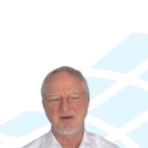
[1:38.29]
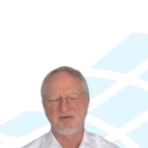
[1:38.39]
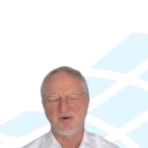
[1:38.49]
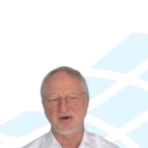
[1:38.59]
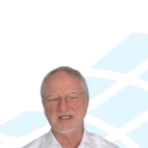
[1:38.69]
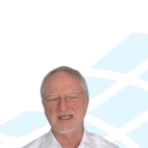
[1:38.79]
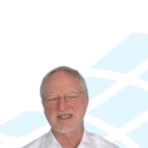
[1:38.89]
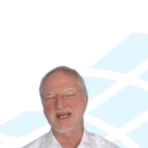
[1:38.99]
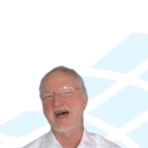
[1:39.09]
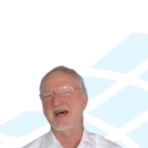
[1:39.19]
forces
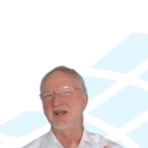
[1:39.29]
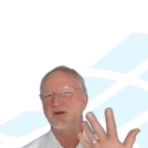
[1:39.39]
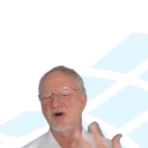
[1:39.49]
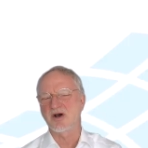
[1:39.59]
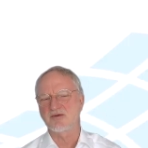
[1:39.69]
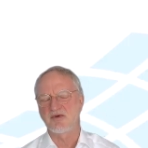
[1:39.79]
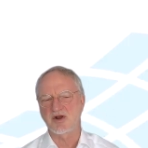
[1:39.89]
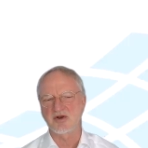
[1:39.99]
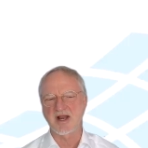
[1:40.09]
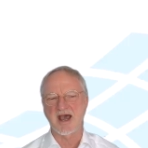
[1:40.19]
are not
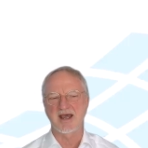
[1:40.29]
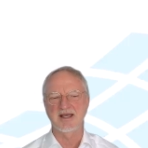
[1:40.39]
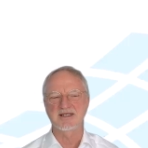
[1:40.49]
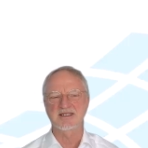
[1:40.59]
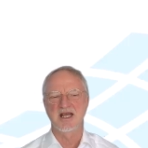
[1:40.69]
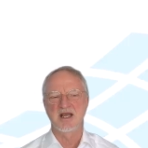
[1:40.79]
very nice